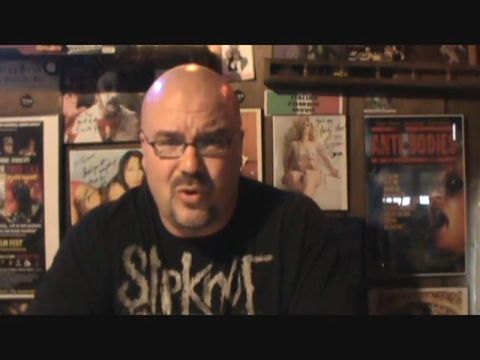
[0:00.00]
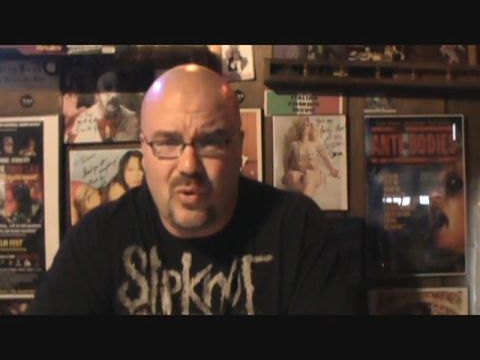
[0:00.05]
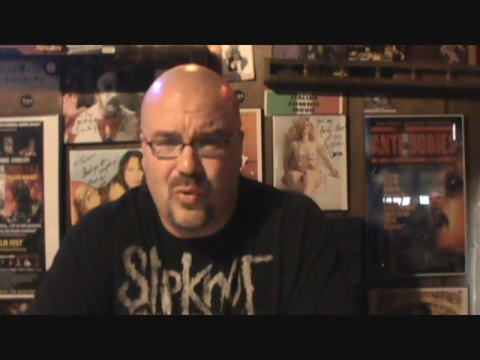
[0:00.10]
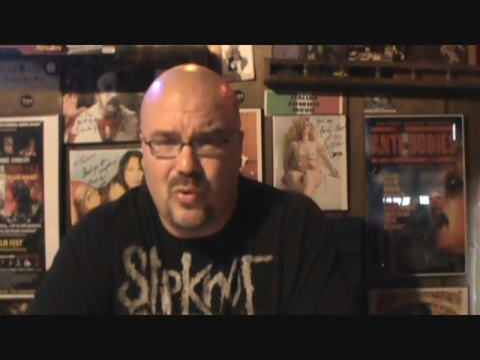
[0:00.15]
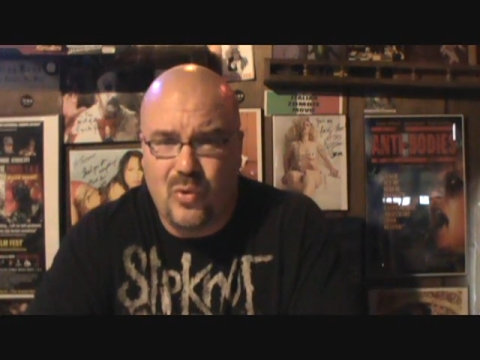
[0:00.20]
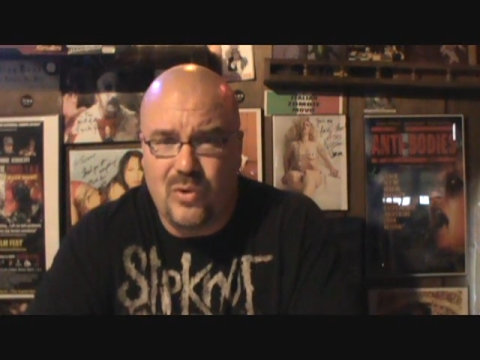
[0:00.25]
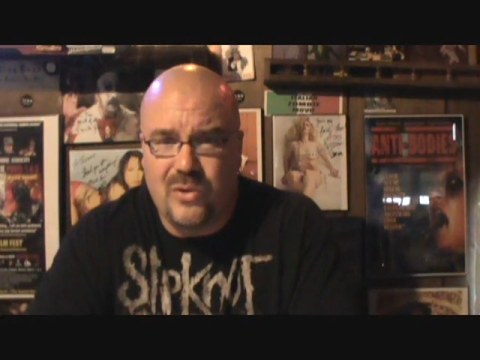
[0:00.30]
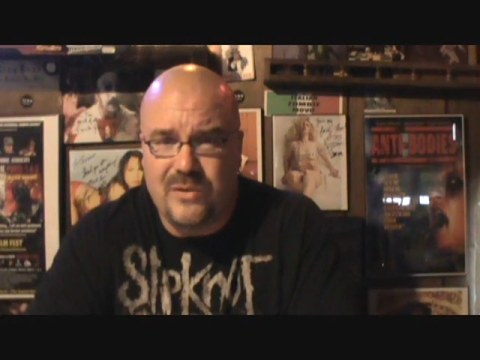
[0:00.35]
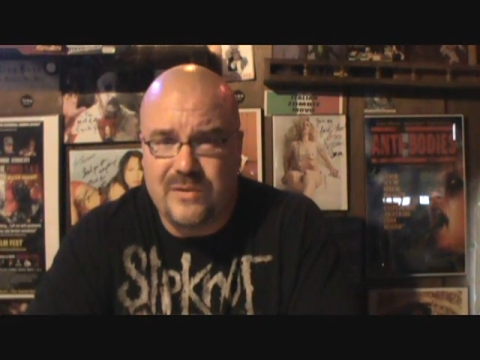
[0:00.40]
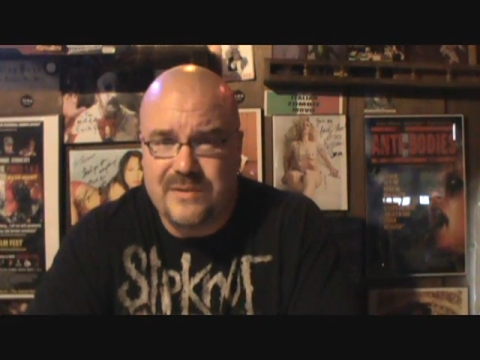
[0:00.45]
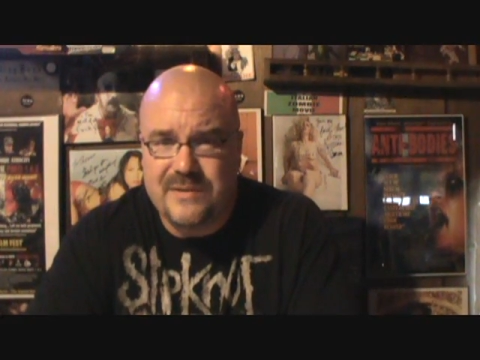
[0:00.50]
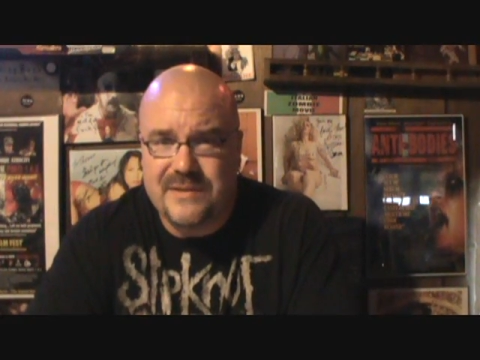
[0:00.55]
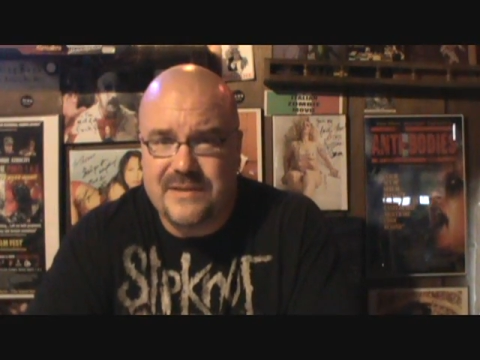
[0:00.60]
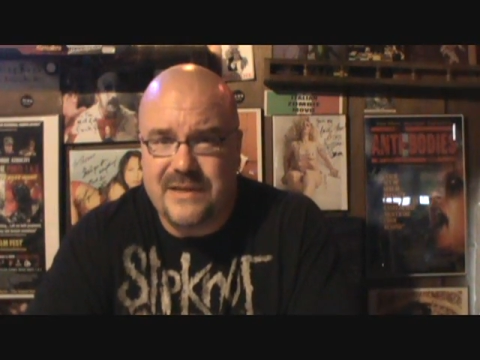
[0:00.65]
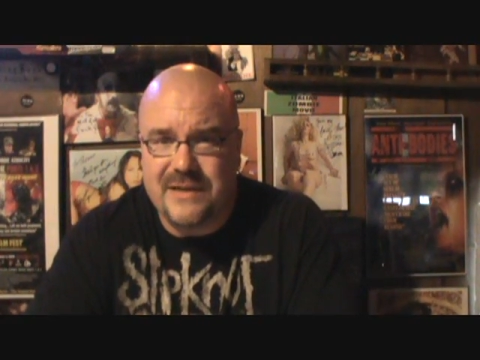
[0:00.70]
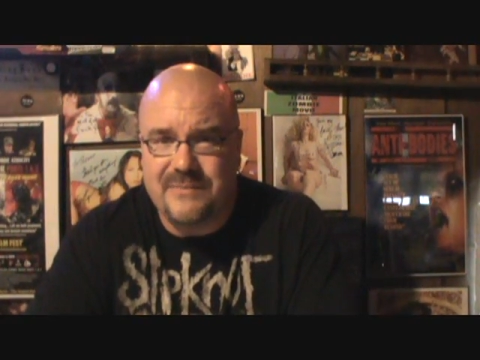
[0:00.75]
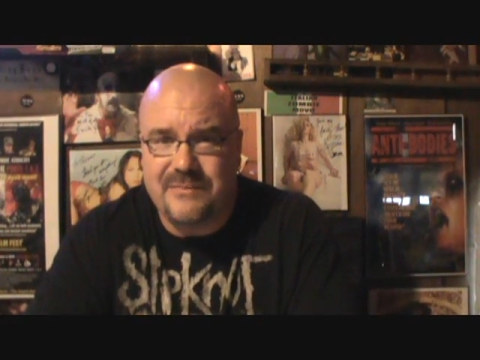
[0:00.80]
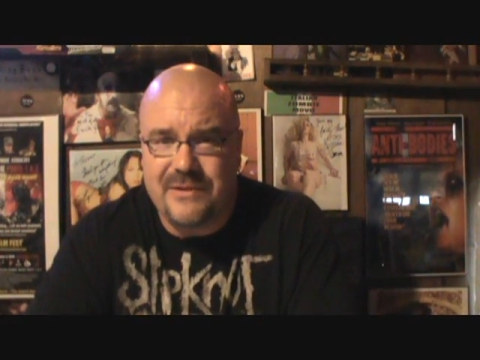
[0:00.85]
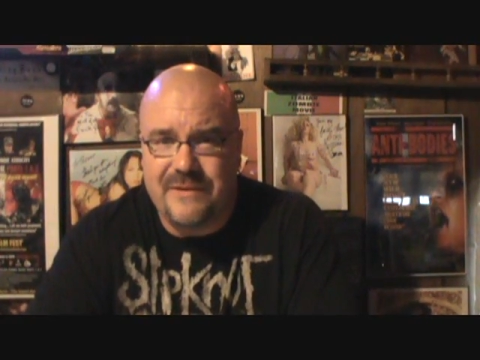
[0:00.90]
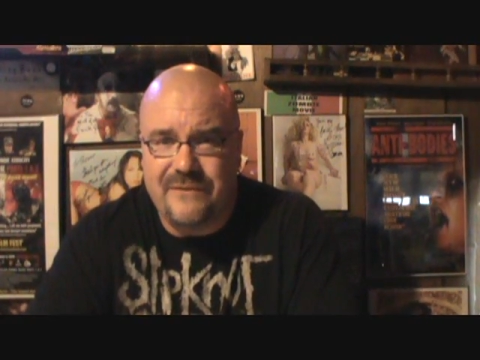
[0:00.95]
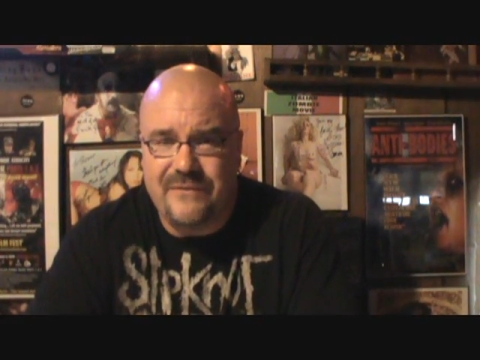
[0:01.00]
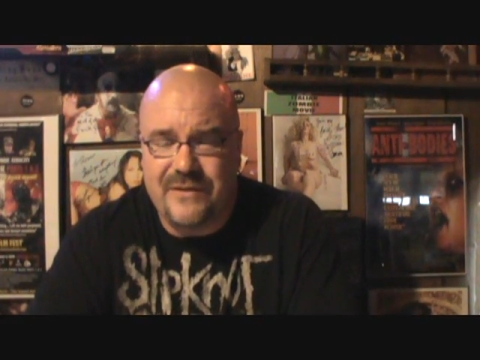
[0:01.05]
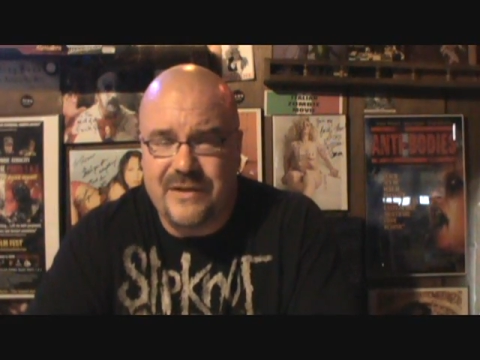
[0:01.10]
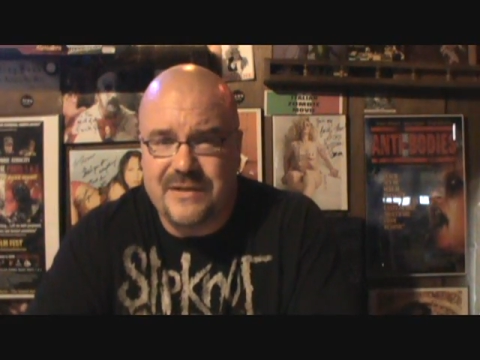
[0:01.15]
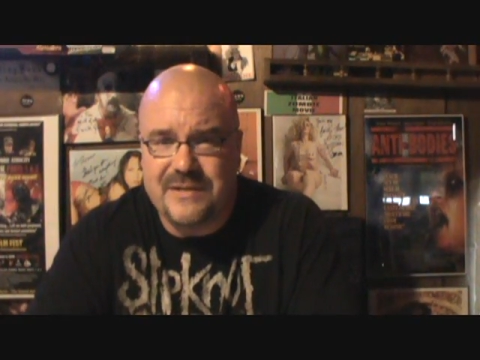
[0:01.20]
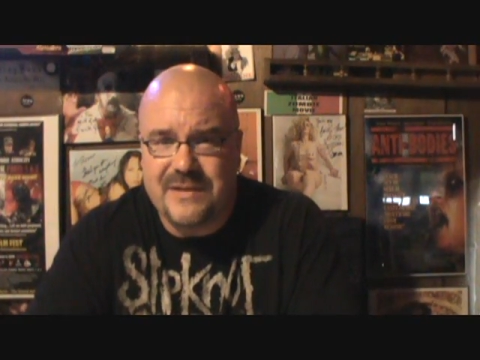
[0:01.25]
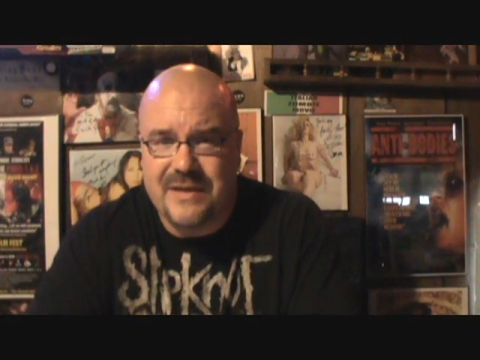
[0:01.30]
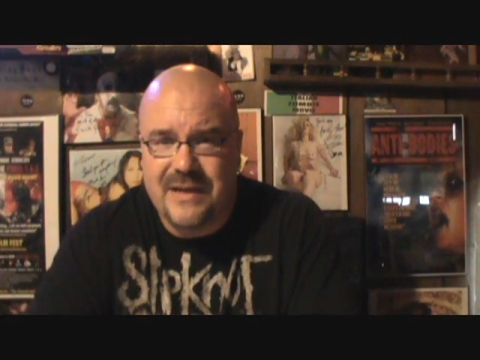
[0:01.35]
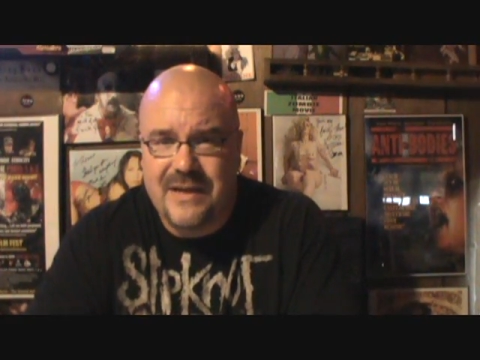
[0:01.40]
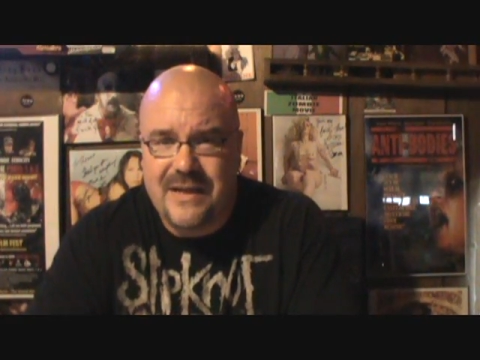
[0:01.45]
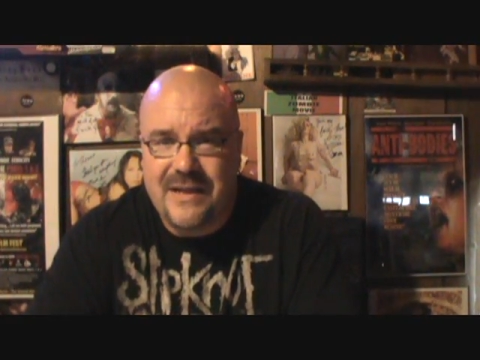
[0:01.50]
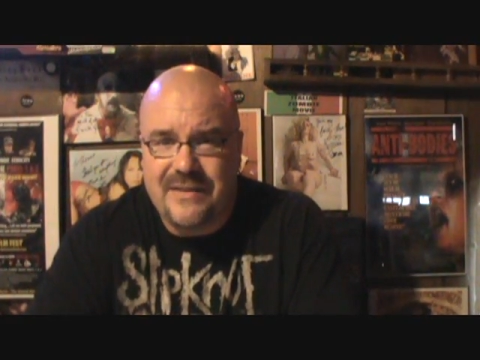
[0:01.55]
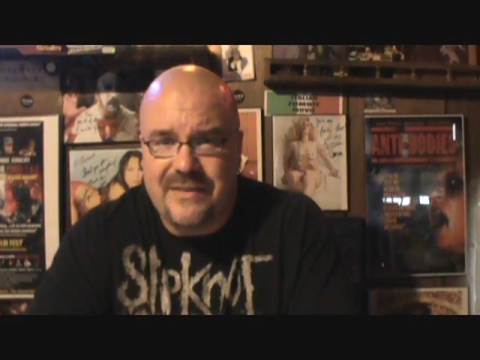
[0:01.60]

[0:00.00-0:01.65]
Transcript: cool segment of this